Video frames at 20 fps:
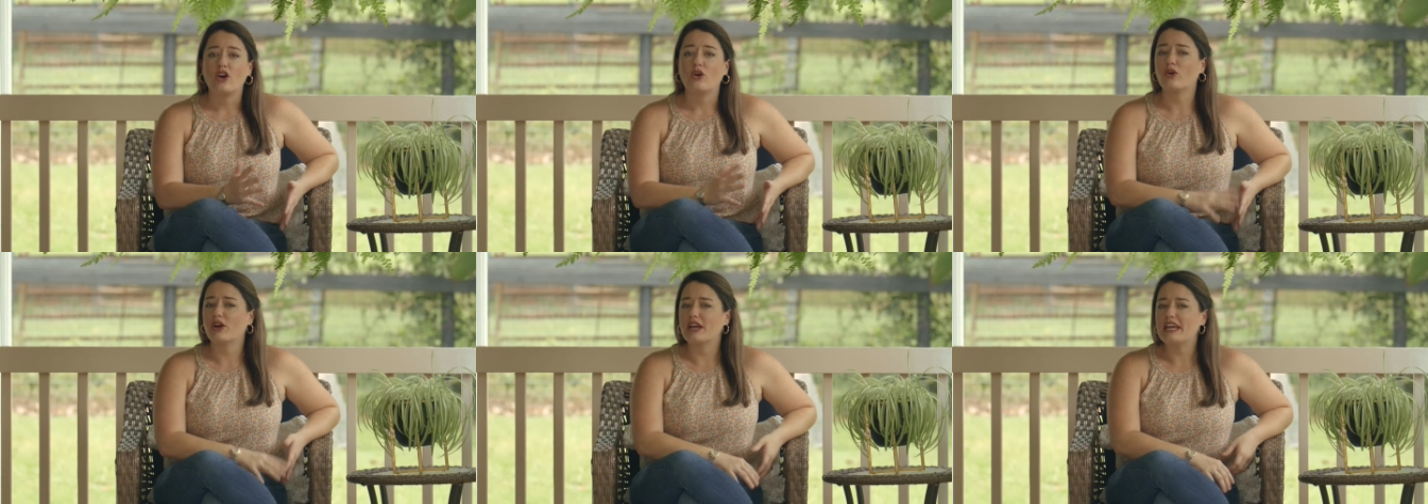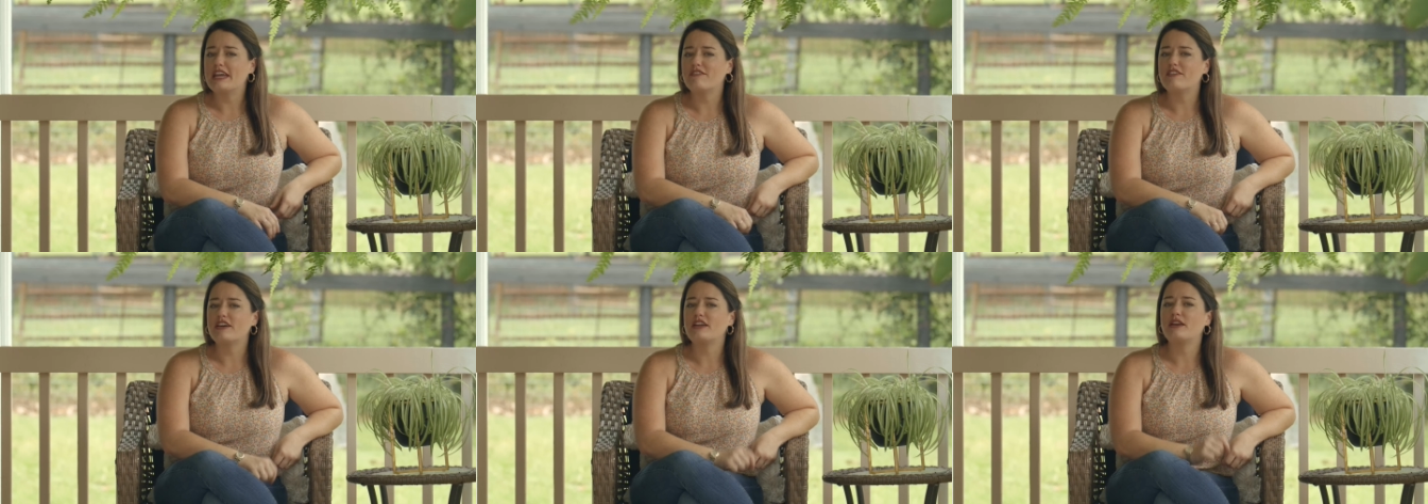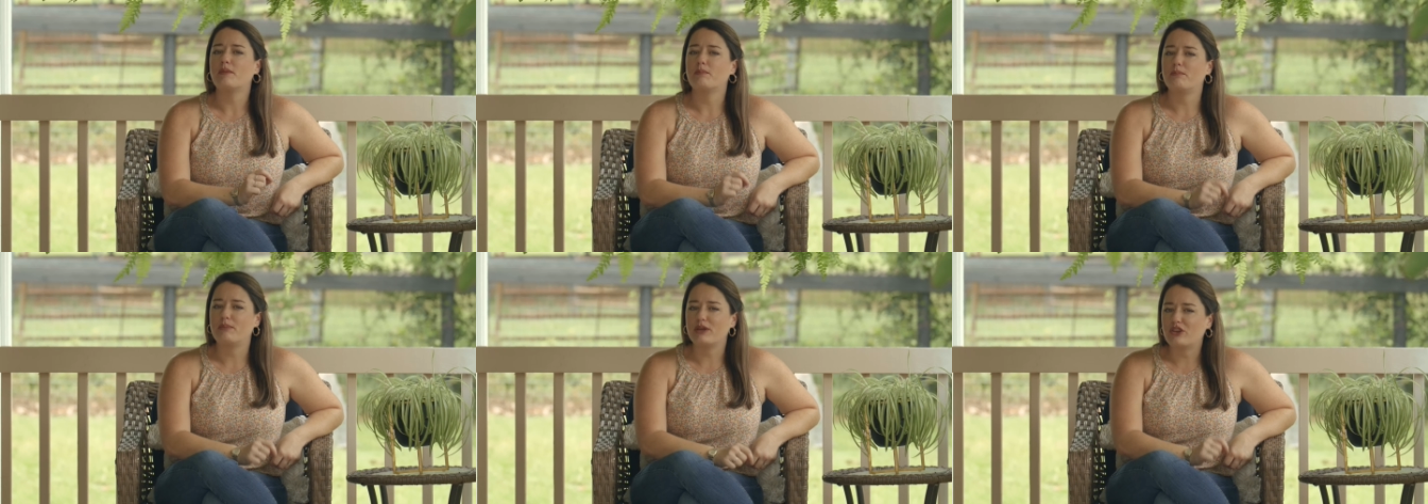or
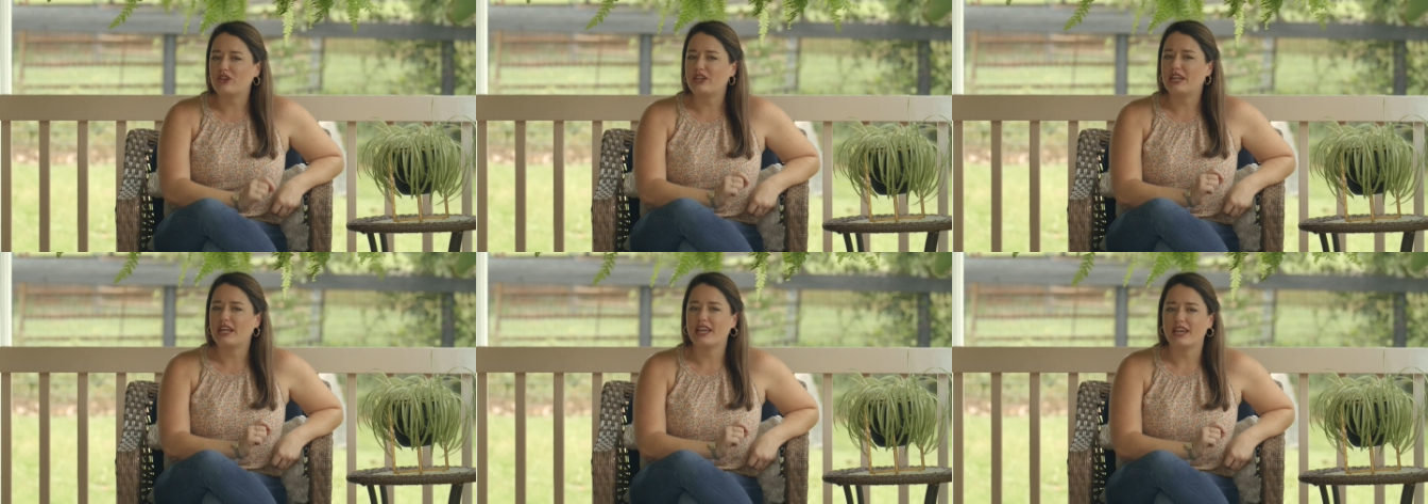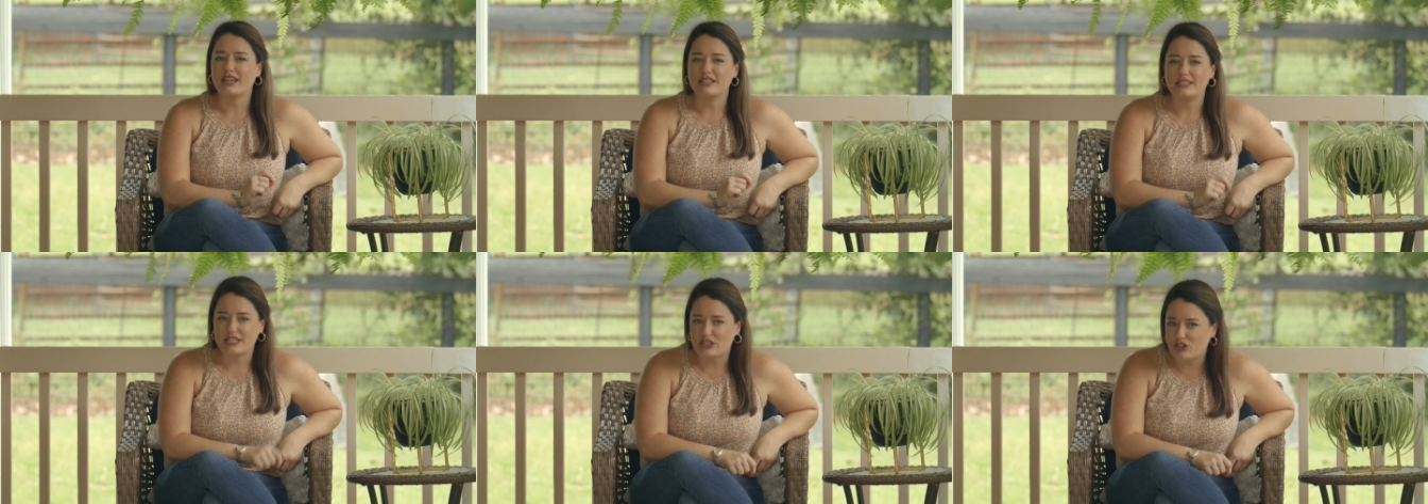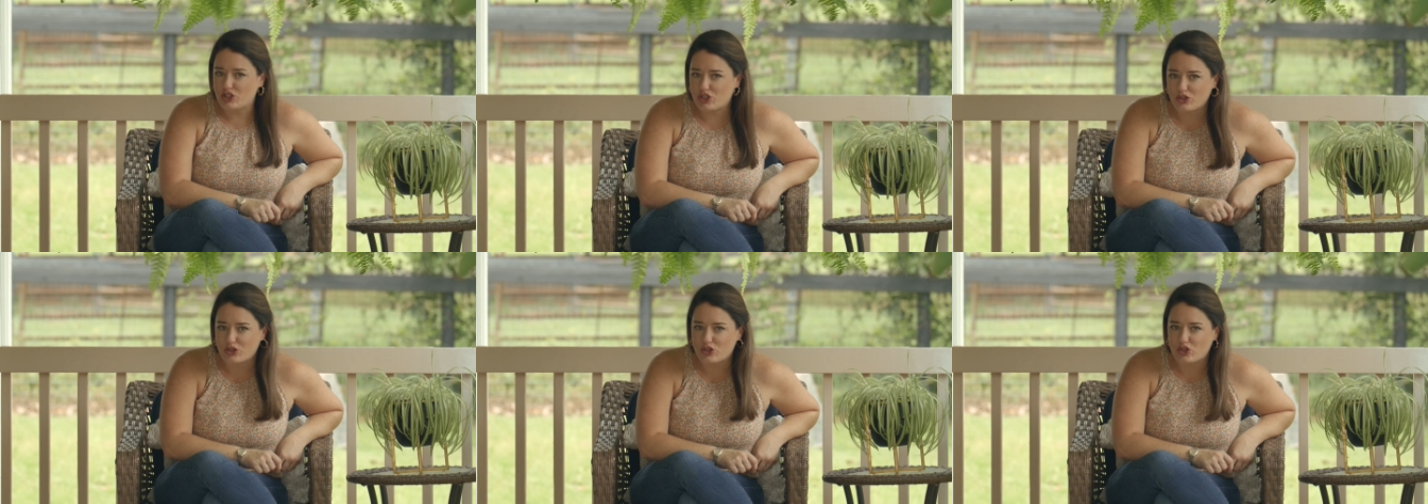even building
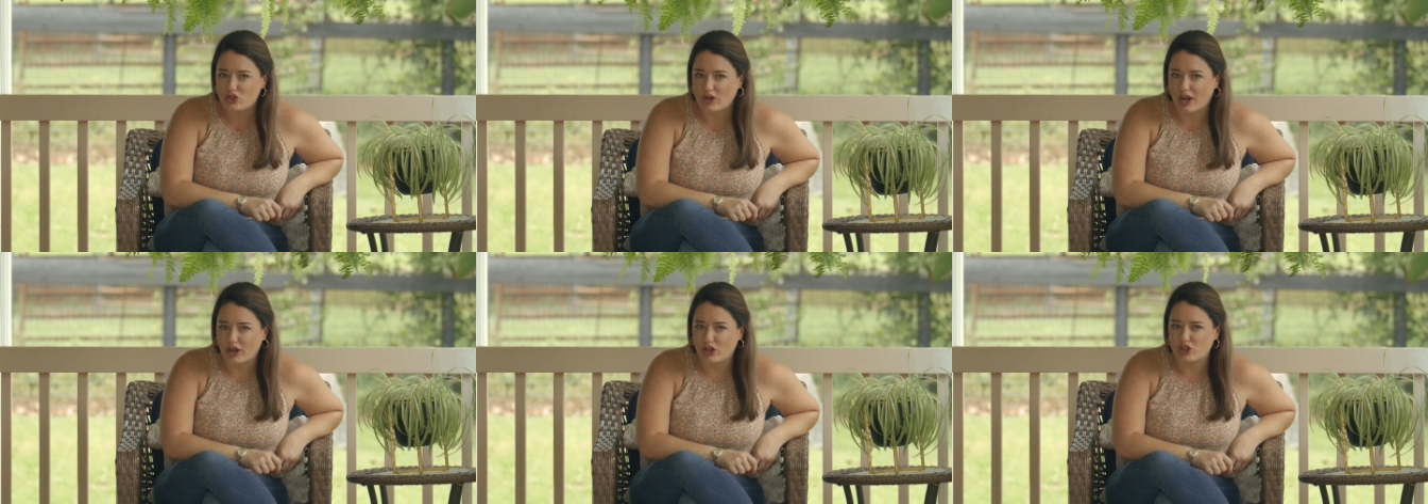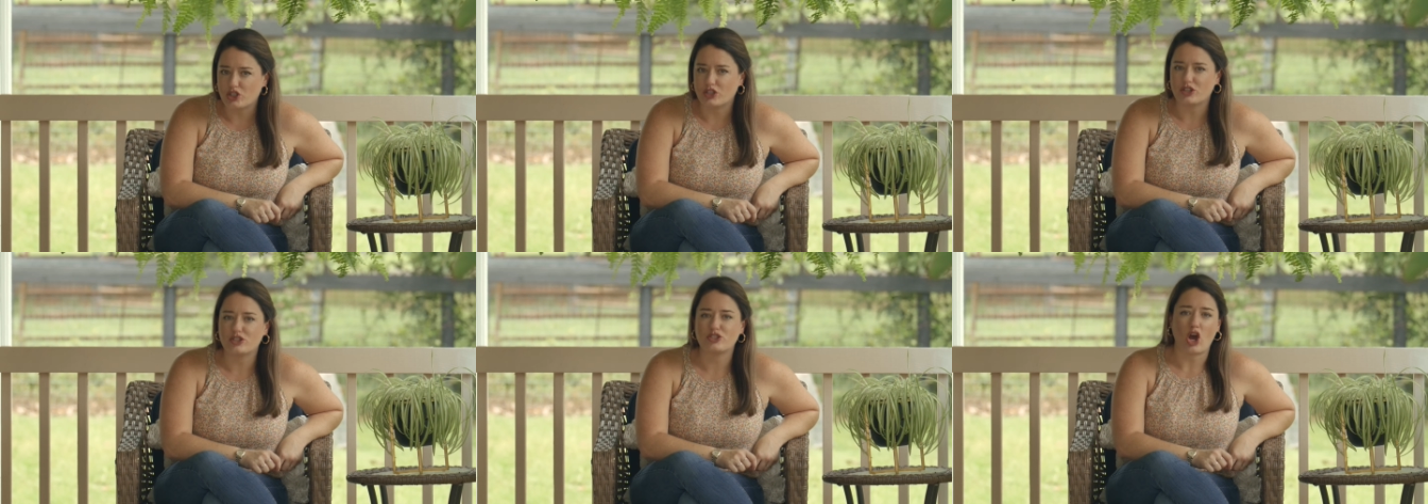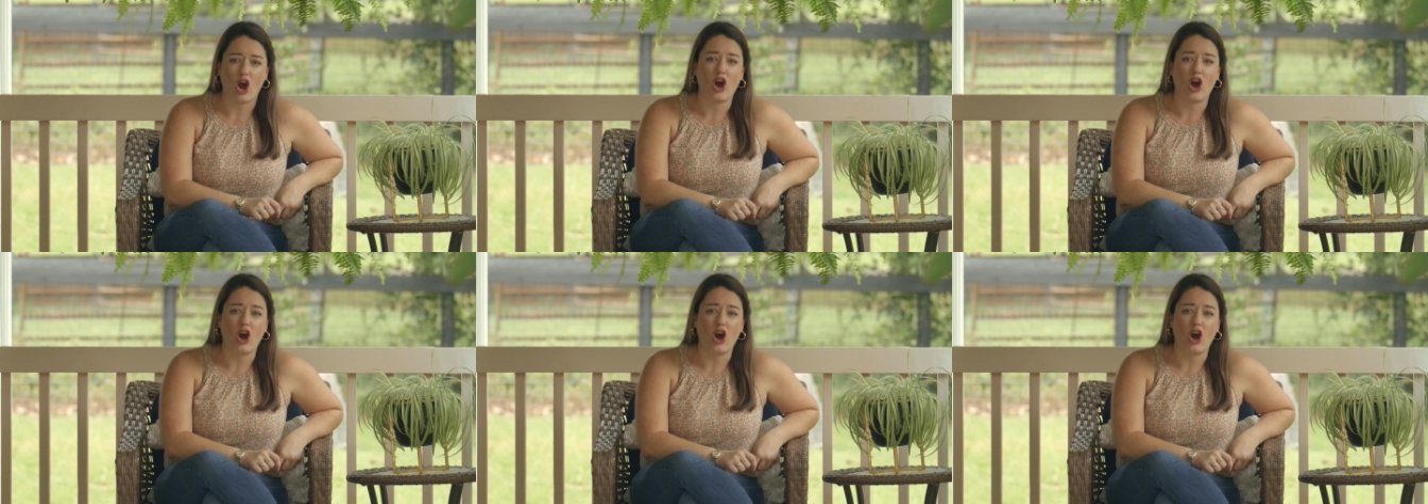additional structures